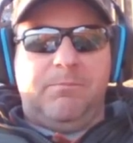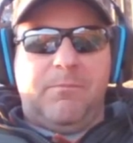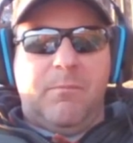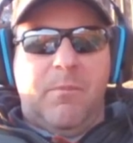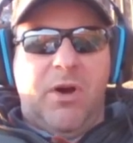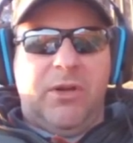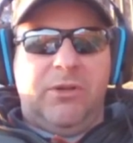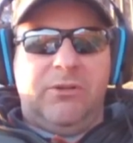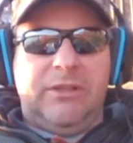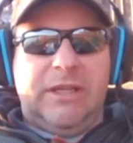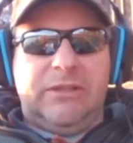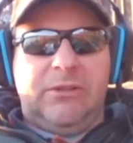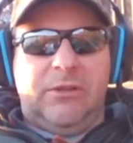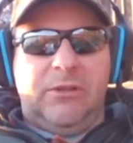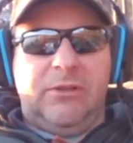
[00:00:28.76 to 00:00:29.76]
modern
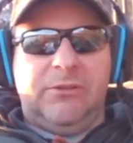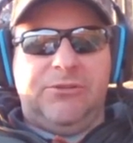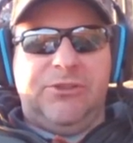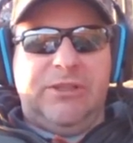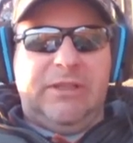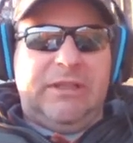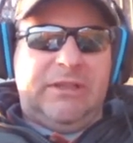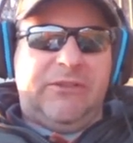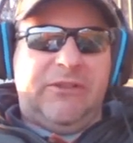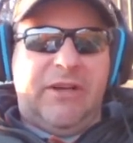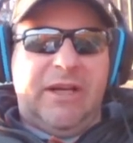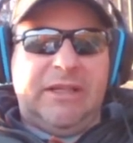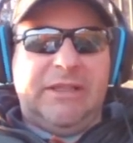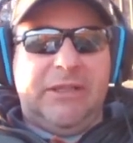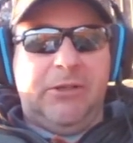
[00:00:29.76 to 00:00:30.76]
technology, it's
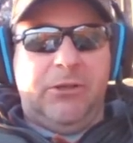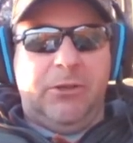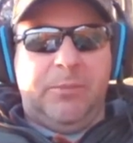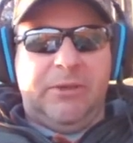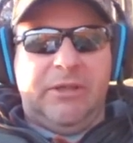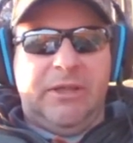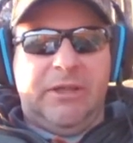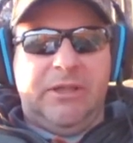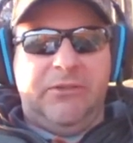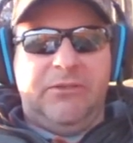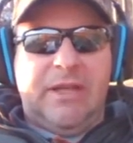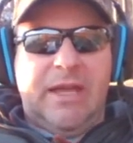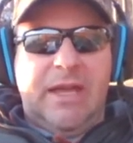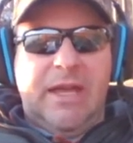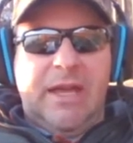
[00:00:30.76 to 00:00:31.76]
highly
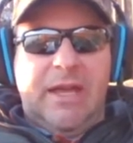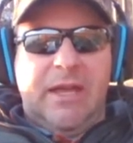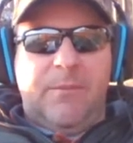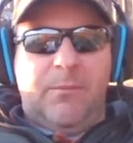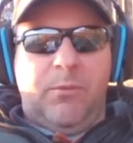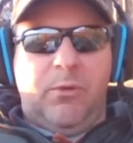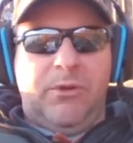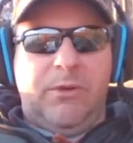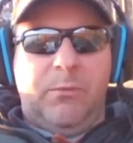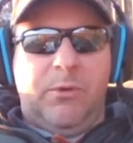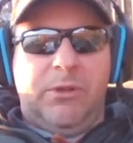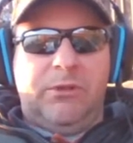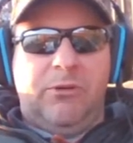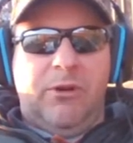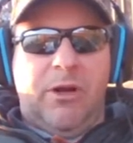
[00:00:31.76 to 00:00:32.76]
urbanized, and more than
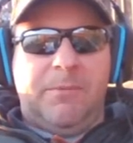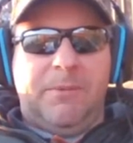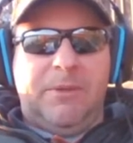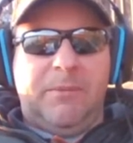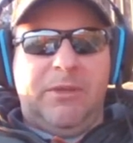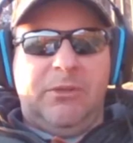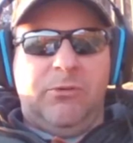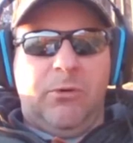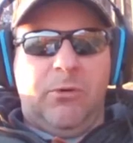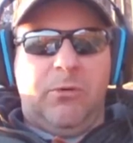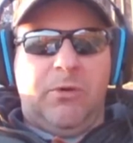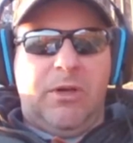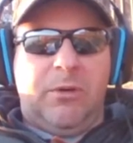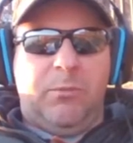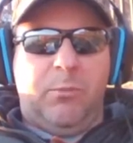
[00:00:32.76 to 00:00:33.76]
one crop can be
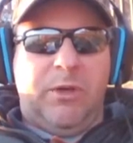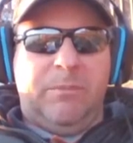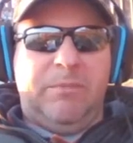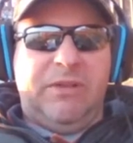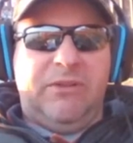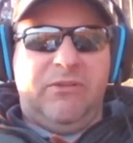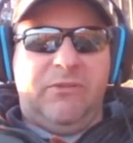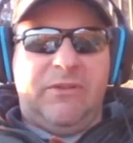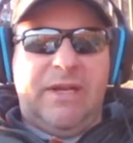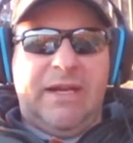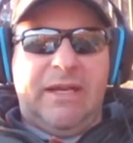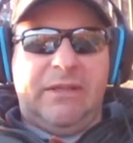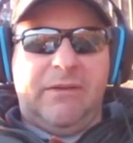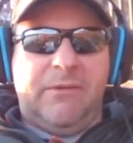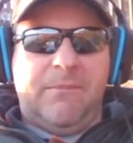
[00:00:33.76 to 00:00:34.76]
grown on one piece of
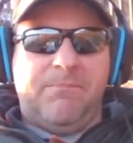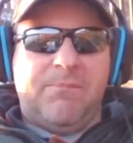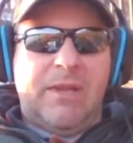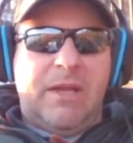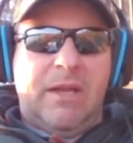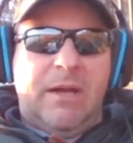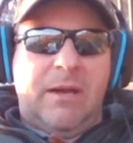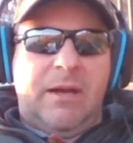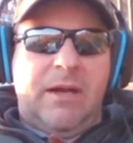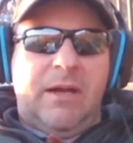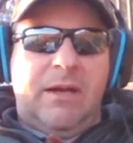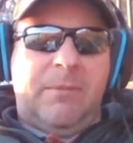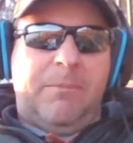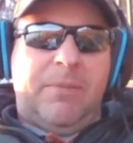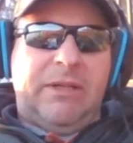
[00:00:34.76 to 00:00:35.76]
land.
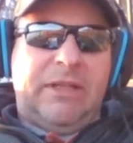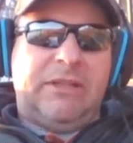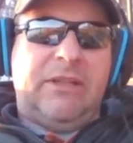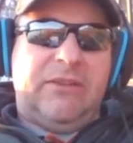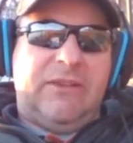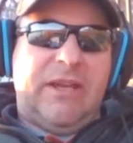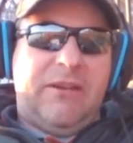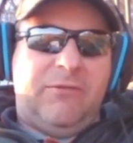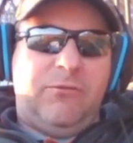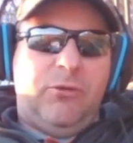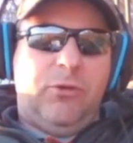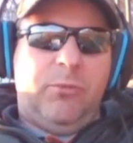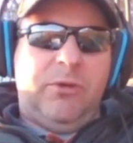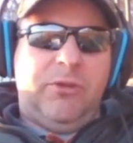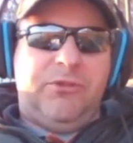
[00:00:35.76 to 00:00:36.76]
But it does have
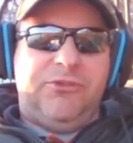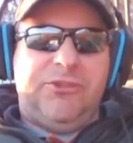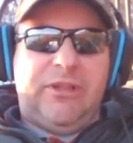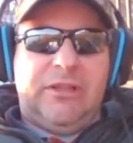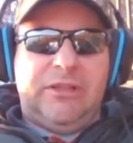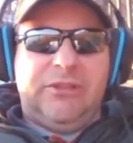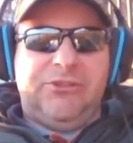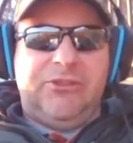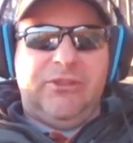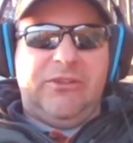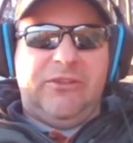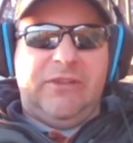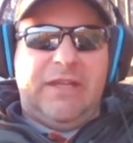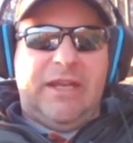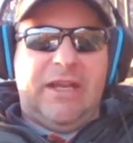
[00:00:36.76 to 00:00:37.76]
numerous
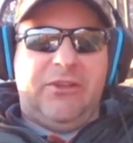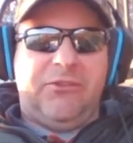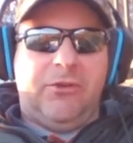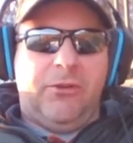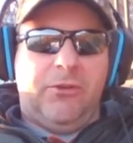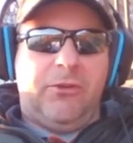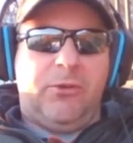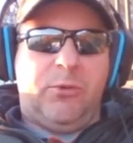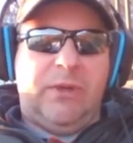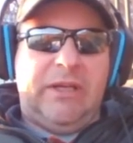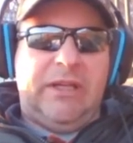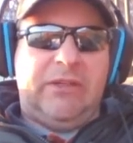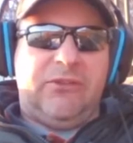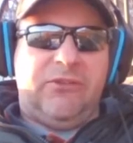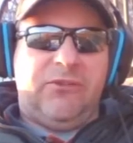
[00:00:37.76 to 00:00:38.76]
challenges. It has
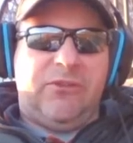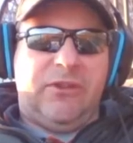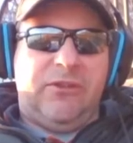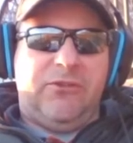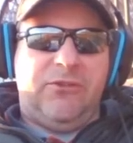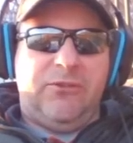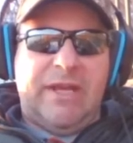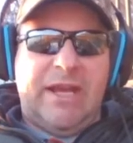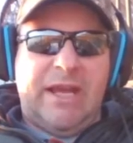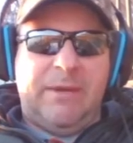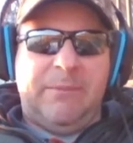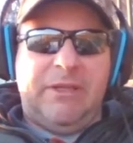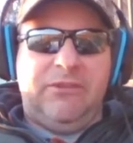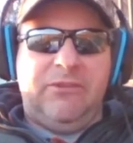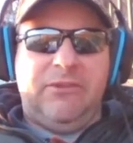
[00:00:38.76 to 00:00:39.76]
earthquakes,
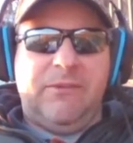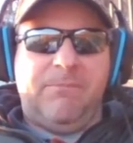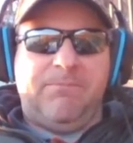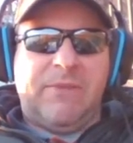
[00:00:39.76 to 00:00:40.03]
tsunamis,